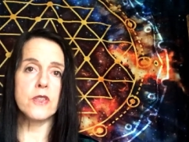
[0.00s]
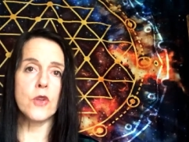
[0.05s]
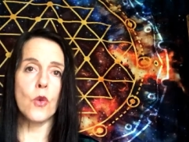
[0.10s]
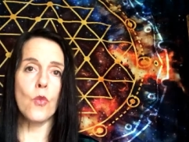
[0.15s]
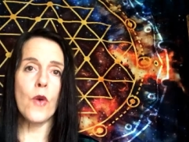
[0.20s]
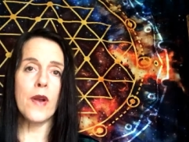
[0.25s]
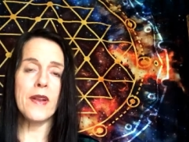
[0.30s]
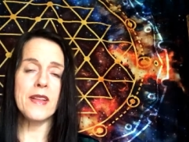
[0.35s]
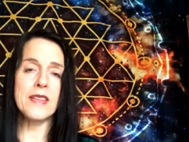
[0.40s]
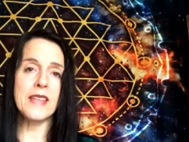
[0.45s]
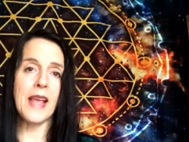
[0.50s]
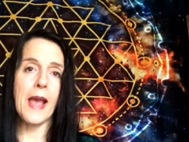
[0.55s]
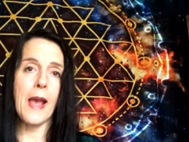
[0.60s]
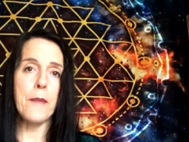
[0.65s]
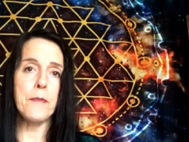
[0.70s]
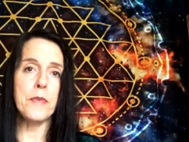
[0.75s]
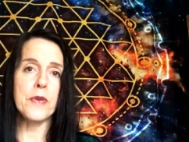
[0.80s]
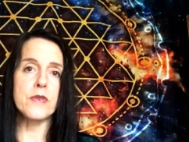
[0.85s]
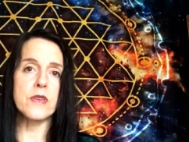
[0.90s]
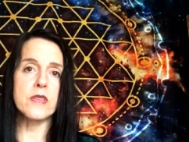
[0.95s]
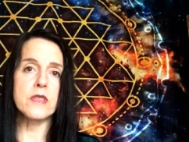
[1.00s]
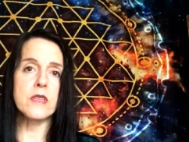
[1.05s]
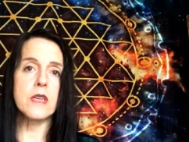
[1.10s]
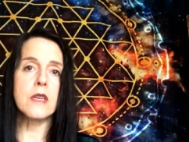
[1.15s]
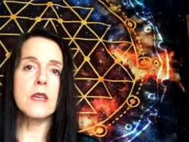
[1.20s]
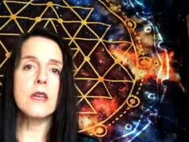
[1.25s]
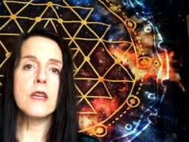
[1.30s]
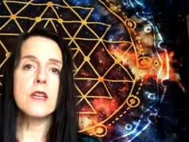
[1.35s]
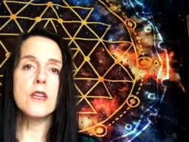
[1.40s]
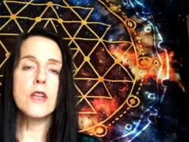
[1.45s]
So what has happened
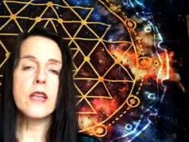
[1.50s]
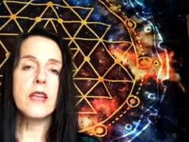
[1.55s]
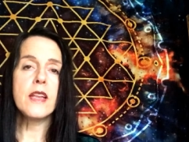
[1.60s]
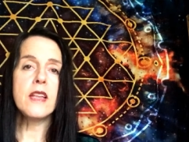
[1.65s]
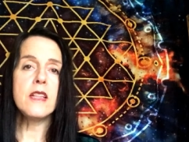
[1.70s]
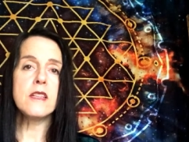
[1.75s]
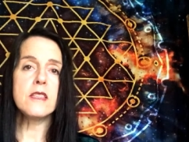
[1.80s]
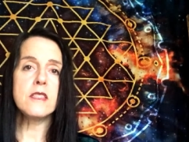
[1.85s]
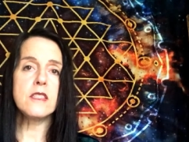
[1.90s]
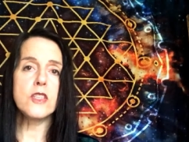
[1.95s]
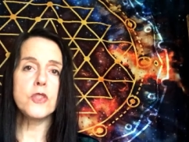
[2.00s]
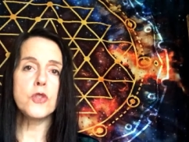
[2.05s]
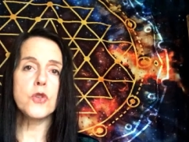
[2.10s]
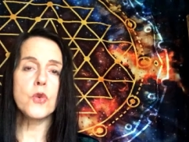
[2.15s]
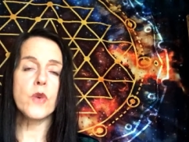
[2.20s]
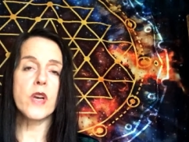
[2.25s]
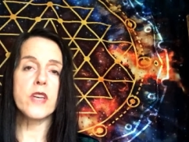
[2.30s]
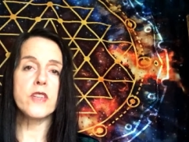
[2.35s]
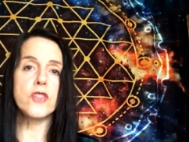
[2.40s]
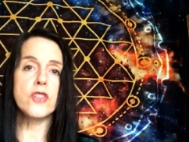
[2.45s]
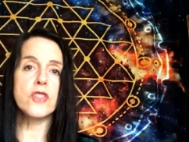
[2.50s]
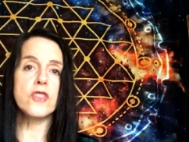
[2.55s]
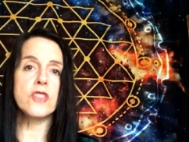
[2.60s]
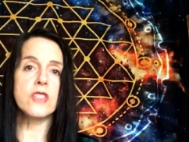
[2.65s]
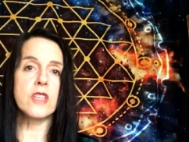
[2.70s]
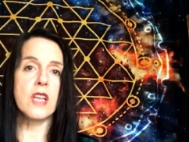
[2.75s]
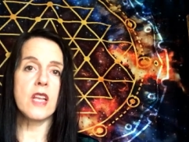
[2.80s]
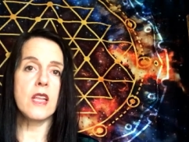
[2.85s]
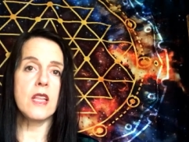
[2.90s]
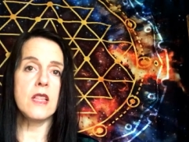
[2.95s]
in the
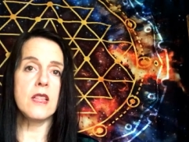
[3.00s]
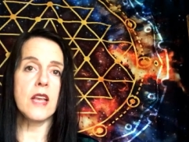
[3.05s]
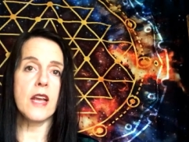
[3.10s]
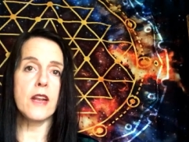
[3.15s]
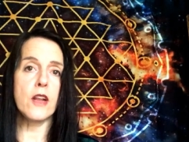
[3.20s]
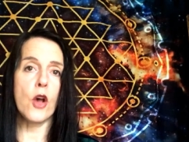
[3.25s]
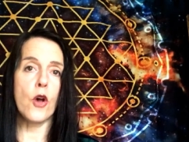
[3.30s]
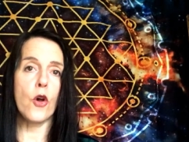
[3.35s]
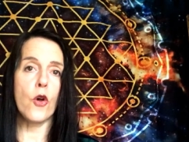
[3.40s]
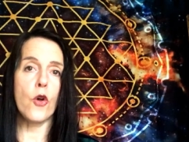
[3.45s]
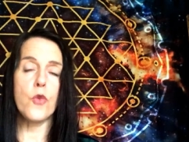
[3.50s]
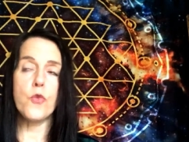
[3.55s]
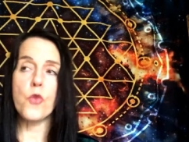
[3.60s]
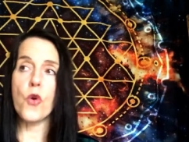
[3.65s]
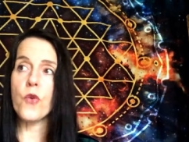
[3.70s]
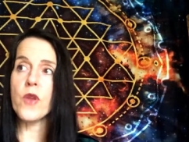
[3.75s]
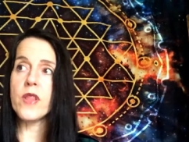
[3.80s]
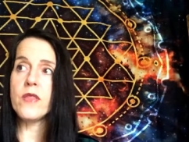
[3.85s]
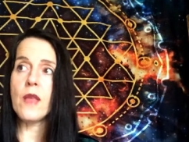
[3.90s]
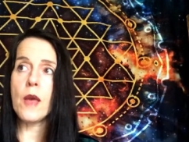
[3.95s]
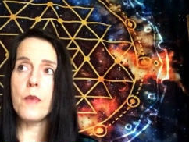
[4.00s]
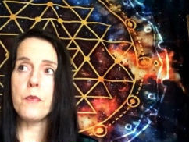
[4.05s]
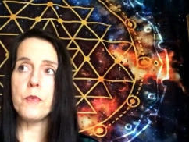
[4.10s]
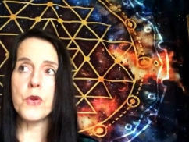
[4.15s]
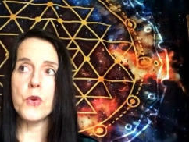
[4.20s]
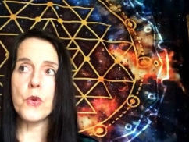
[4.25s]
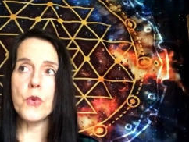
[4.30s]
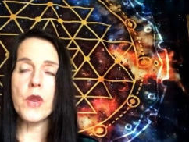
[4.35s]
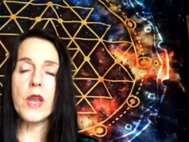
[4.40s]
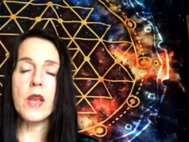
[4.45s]
situations in that home or in that
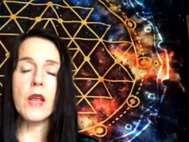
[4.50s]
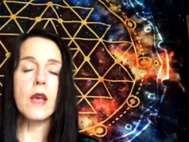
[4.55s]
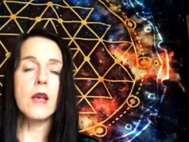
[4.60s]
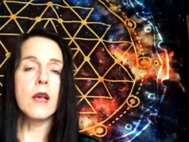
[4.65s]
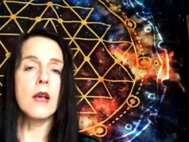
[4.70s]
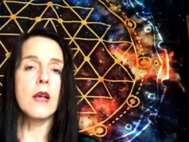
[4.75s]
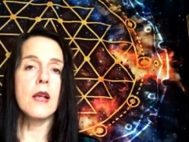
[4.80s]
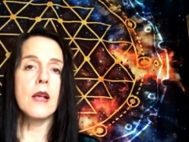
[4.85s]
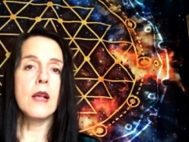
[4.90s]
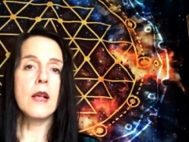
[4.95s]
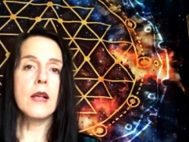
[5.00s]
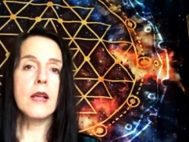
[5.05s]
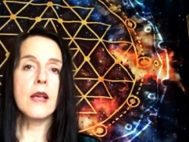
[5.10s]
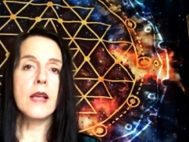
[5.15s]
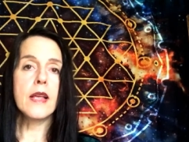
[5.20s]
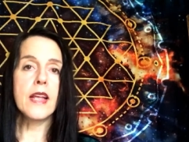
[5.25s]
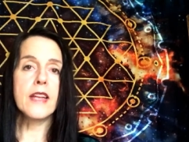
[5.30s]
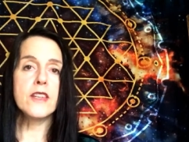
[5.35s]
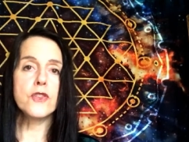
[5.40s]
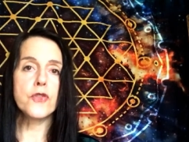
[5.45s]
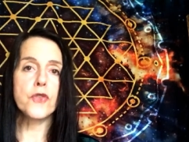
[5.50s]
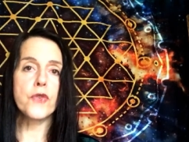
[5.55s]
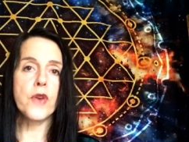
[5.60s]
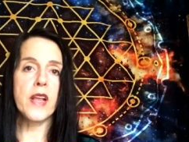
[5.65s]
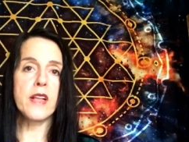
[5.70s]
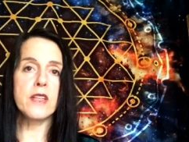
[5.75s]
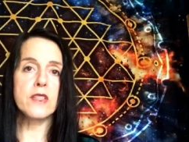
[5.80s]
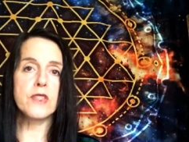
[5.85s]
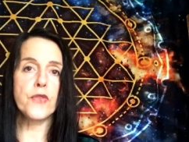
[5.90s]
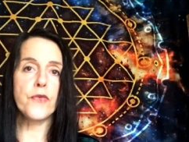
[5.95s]
building can
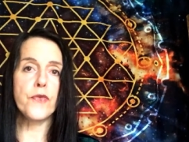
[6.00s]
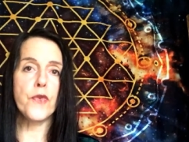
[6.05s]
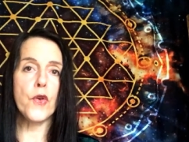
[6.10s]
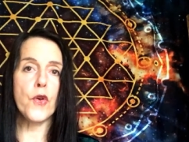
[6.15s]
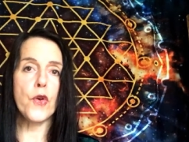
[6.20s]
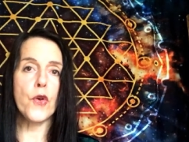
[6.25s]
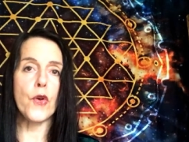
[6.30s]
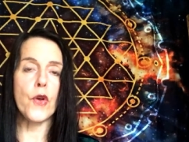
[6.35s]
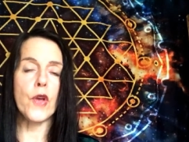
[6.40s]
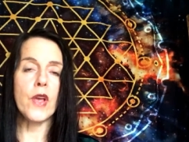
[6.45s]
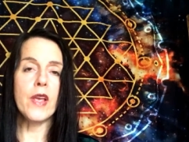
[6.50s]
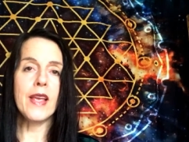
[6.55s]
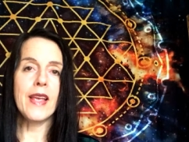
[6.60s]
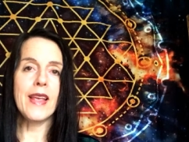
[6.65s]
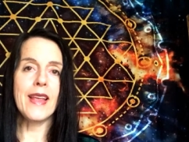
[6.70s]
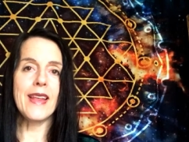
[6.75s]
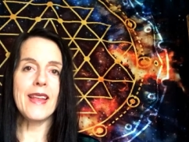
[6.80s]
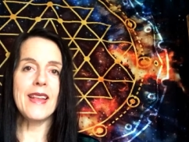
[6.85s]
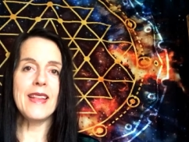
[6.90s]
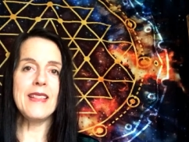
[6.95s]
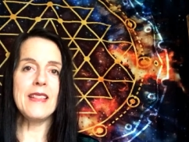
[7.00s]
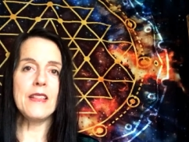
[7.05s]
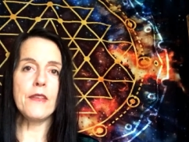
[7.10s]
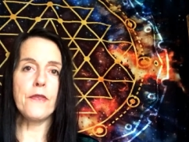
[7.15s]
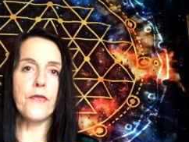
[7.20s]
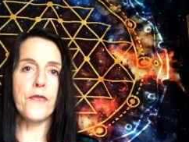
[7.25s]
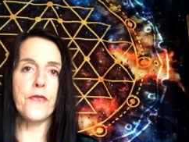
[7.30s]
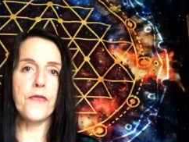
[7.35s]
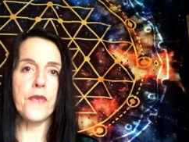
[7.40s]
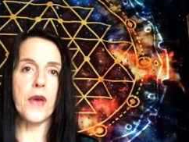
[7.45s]
transfer in
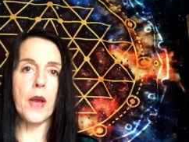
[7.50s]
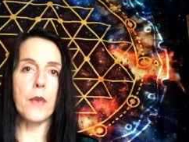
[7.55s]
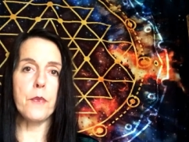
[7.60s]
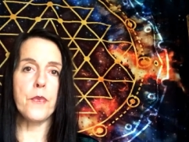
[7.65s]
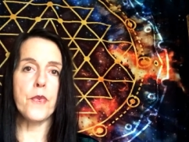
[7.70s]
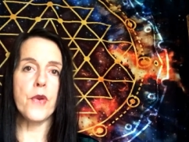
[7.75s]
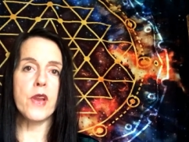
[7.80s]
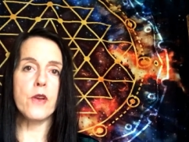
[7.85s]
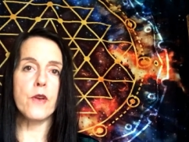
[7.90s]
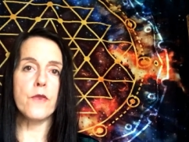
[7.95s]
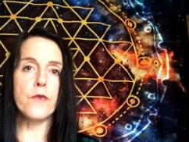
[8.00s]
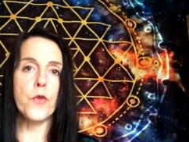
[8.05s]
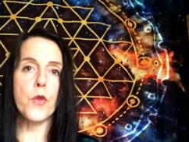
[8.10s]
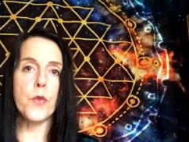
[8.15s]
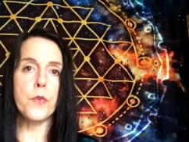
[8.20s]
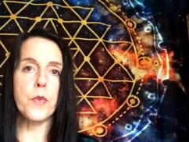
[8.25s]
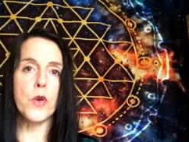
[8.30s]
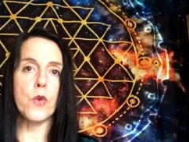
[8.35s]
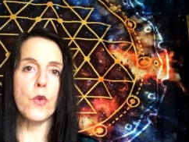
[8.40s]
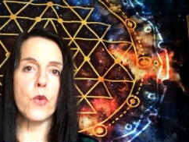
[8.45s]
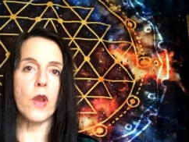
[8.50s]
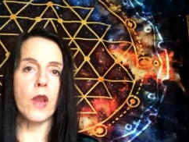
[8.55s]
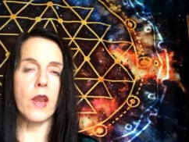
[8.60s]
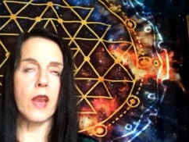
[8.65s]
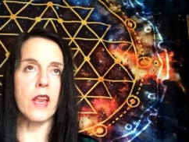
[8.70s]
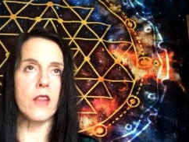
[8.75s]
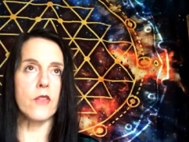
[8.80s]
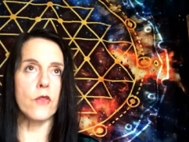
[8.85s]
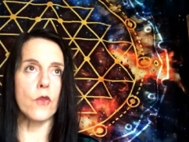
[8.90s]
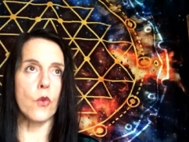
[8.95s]
the fabric of the
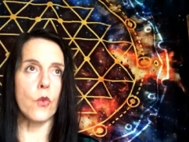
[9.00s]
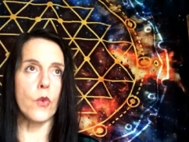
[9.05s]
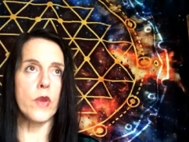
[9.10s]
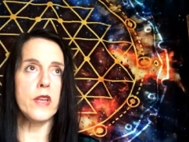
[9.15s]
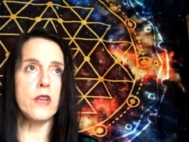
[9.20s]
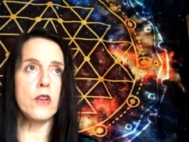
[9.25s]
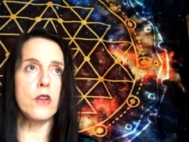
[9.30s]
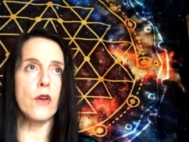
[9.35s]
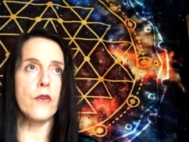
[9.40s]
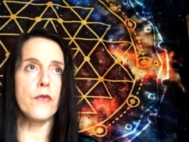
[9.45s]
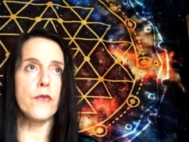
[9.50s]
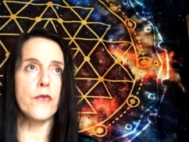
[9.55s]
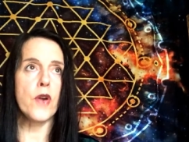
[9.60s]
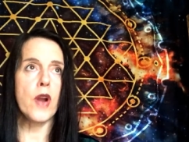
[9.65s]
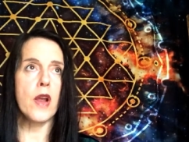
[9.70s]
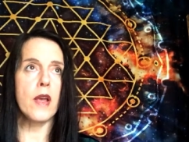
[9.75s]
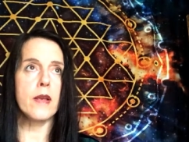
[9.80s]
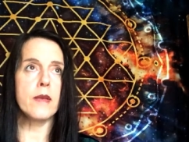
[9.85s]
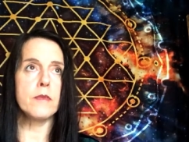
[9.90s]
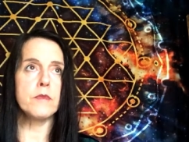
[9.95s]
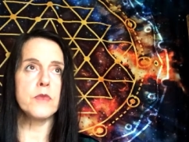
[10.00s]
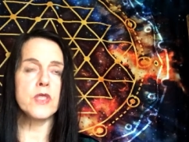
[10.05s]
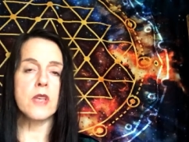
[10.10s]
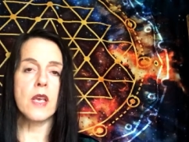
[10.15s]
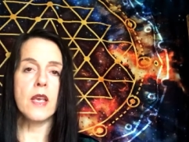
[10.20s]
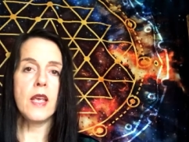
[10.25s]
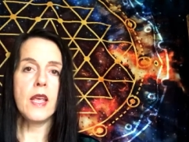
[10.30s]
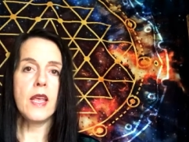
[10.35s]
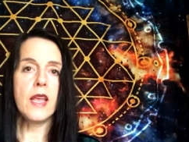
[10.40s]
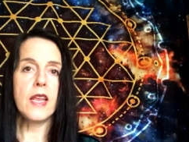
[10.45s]
building, in the window frames,
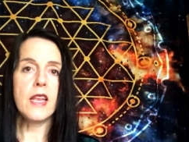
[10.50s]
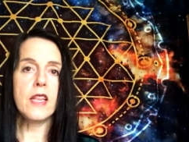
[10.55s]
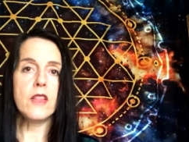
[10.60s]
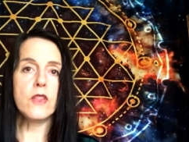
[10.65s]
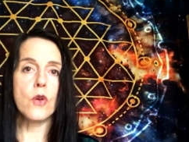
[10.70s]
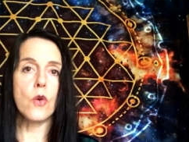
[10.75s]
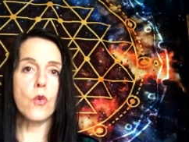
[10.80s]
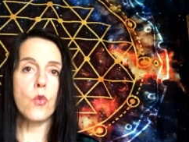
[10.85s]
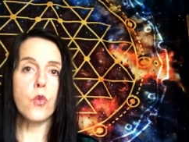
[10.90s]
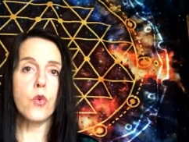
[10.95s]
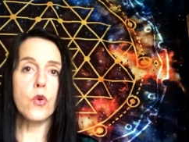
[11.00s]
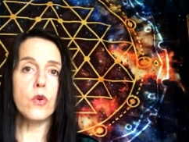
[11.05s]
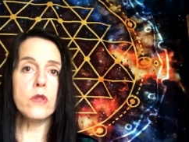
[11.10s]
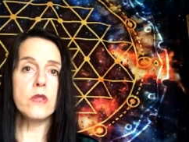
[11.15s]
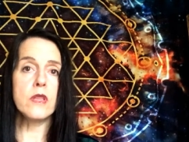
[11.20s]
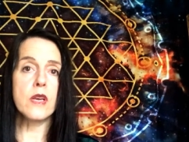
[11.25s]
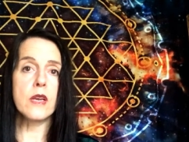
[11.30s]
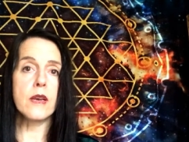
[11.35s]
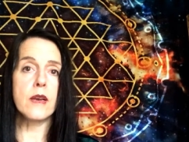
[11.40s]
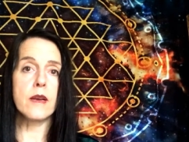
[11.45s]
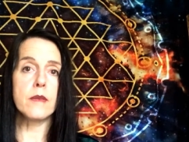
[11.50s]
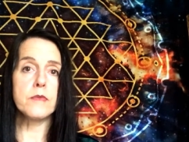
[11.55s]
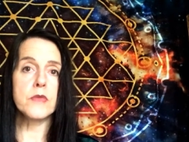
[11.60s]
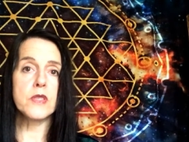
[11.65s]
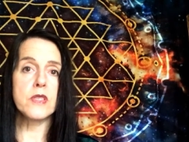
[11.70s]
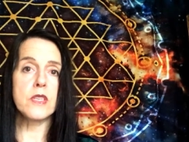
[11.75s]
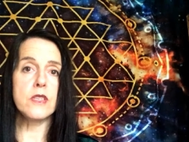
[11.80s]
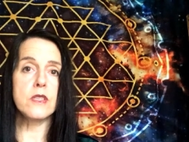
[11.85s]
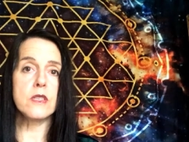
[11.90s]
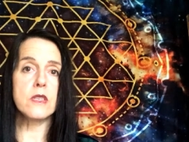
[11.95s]
in the wood that
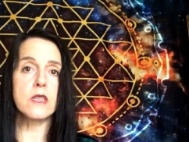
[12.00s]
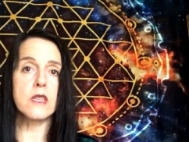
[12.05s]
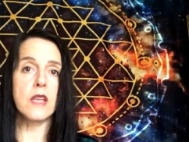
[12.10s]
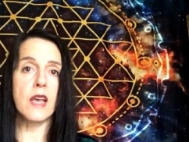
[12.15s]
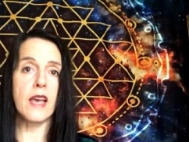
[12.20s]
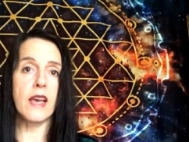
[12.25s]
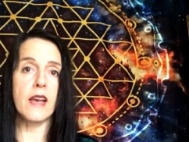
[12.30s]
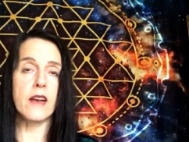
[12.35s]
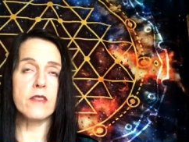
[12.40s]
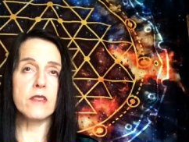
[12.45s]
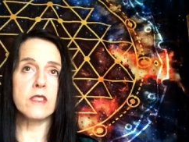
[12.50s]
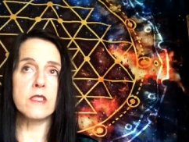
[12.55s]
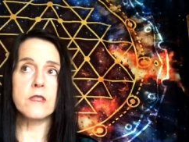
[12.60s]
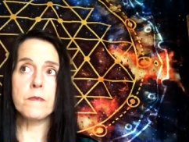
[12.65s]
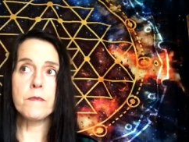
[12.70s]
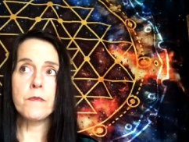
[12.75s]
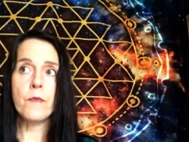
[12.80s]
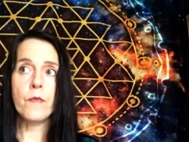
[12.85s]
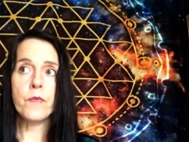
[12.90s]
comes into the house.